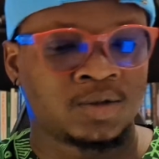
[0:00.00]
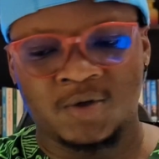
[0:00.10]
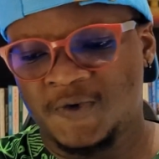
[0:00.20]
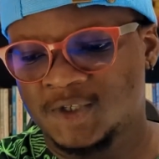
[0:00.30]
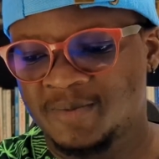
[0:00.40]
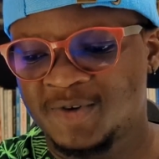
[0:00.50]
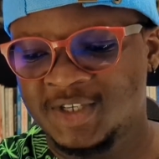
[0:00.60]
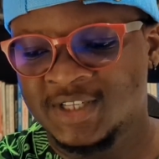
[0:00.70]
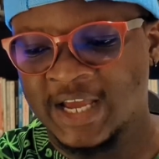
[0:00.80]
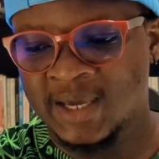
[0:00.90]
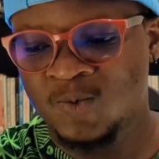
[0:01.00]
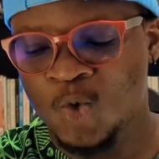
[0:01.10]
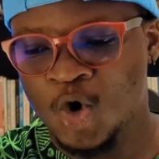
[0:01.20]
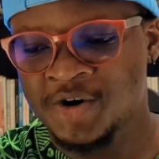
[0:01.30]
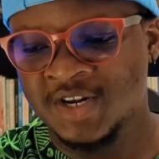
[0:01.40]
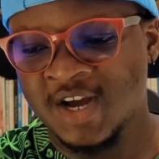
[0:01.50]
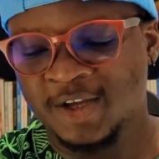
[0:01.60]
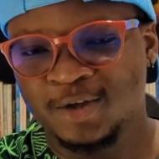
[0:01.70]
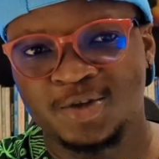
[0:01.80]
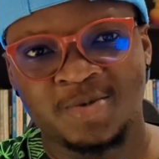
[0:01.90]
So for some reason, I keep worrying
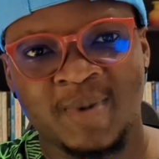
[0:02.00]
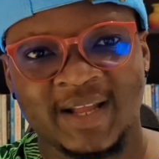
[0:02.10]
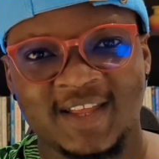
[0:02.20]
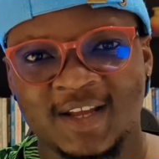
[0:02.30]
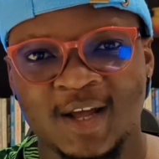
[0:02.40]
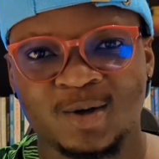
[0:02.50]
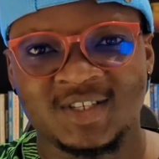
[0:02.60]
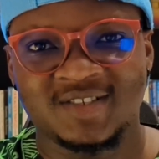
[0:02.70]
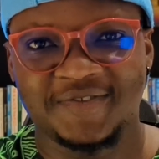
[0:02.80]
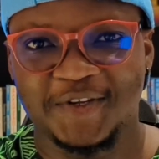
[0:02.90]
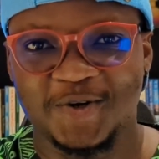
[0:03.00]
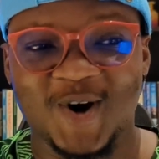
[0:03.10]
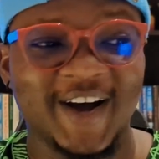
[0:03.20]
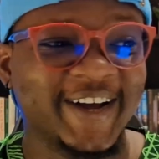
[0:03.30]
that YouTube might take down this video